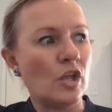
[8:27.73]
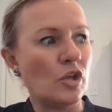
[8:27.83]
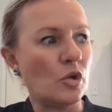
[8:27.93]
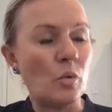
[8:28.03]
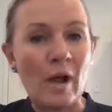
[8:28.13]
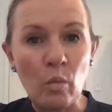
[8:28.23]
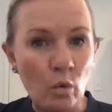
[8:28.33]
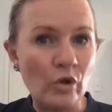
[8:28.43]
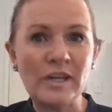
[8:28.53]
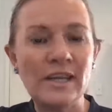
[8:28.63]
you are
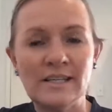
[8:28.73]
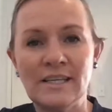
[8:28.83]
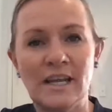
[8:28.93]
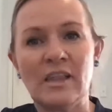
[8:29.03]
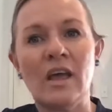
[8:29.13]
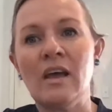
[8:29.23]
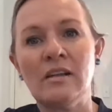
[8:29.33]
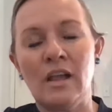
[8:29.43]
working together.